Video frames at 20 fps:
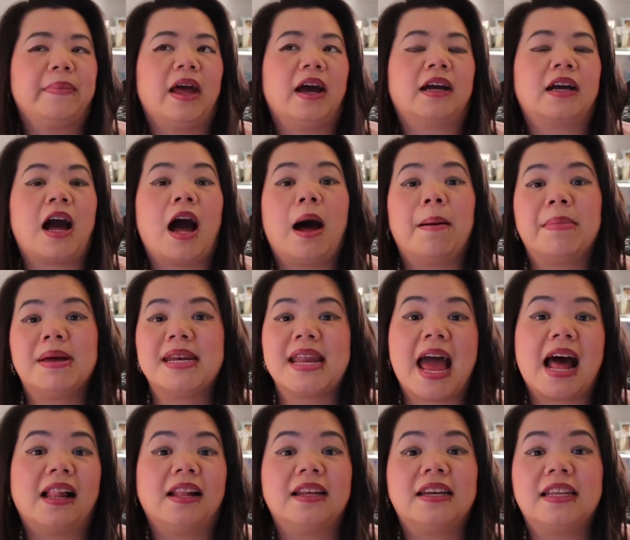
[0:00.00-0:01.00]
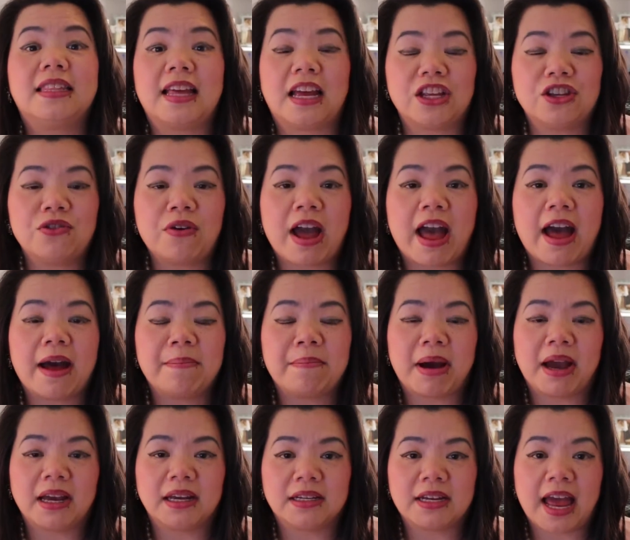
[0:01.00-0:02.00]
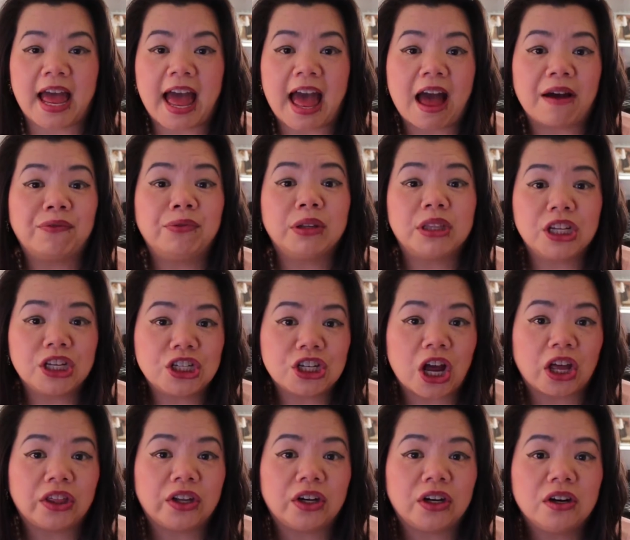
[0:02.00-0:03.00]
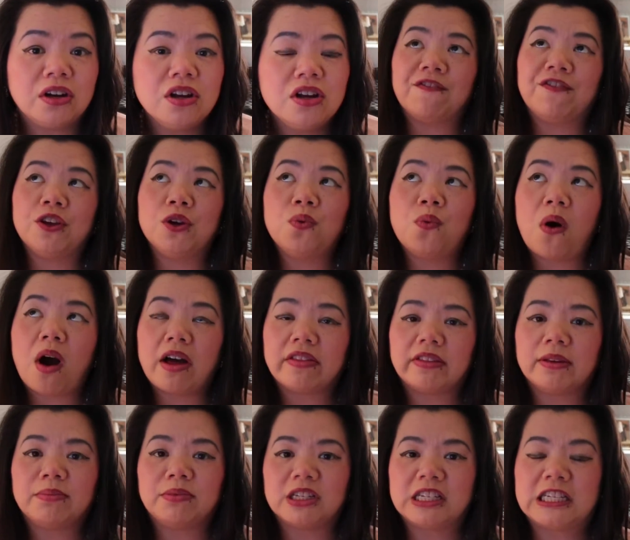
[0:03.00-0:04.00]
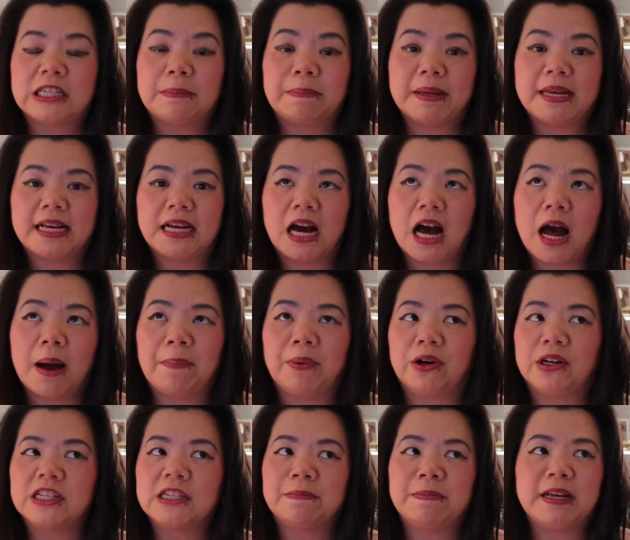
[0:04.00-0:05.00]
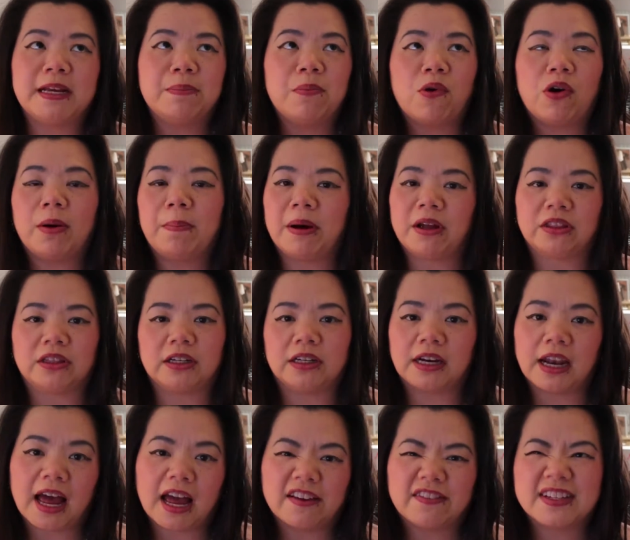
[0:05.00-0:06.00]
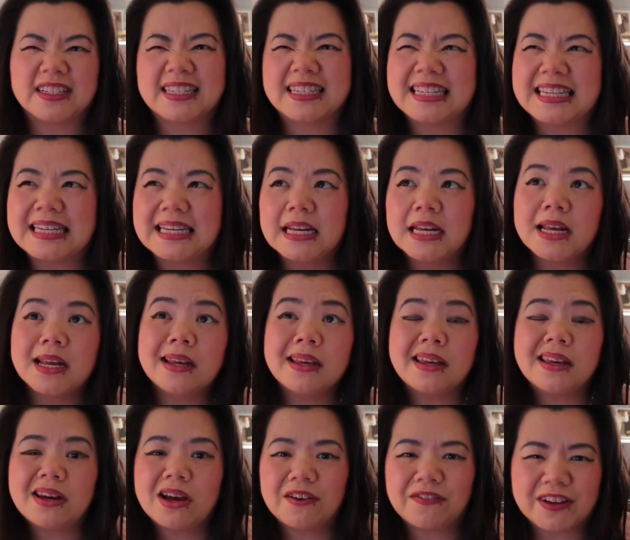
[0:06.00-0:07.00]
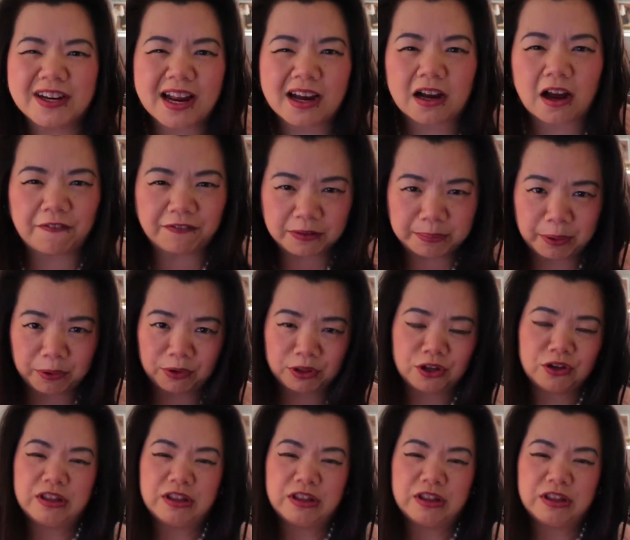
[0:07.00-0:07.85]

a commonality that you might have with each other. If you want them to speak up or speak more about their life, because they're not comfortable with